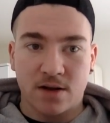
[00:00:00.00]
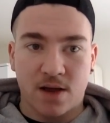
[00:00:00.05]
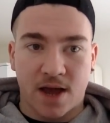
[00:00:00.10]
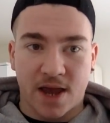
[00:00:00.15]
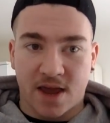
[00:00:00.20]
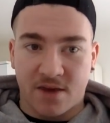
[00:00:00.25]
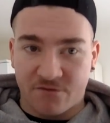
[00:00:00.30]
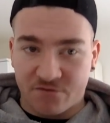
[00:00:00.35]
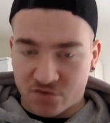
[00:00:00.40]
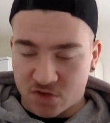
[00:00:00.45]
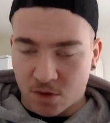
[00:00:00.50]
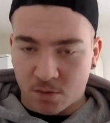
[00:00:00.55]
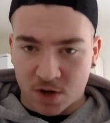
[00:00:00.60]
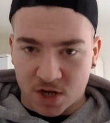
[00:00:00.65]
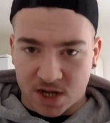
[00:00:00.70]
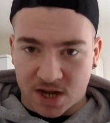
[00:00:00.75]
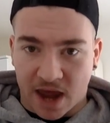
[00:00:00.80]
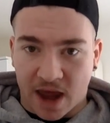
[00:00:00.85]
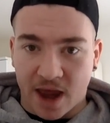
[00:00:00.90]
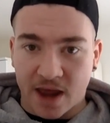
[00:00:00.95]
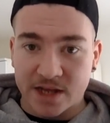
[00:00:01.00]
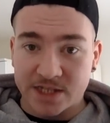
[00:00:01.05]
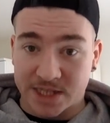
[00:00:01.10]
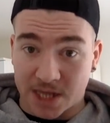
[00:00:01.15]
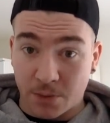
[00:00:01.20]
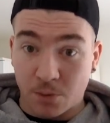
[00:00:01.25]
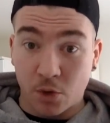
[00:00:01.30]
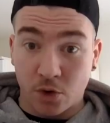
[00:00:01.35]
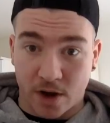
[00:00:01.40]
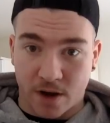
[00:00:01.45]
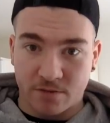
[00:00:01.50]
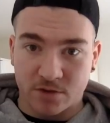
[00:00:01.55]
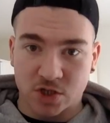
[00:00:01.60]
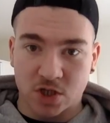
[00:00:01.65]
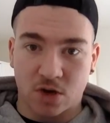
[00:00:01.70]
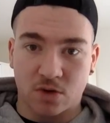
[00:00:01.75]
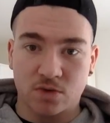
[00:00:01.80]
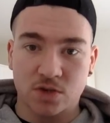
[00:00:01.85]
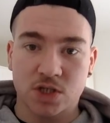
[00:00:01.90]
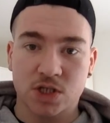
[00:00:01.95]
Like, if someone adheres, they will get
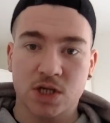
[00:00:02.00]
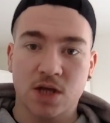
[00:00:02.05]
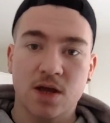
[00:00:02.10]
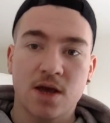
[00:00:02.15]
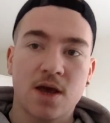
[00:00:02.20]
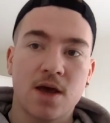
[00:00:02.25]
results.